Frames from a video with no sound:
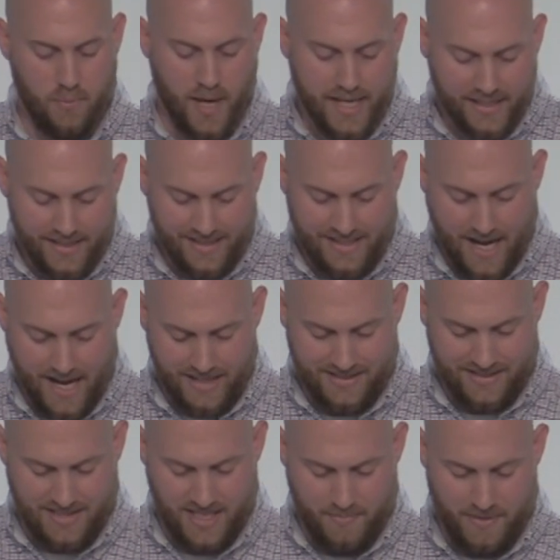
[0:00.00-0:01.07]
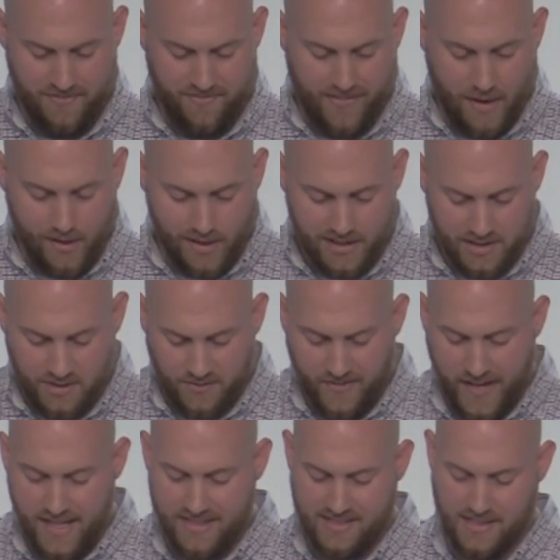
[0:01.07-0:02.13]
recognized him and fell on his
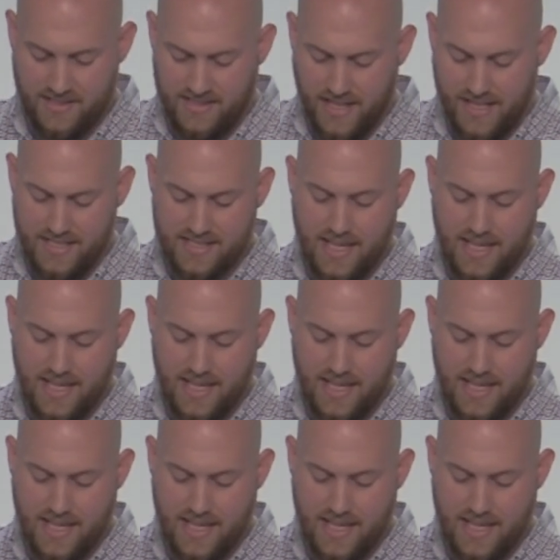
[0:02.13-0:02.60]
face and said,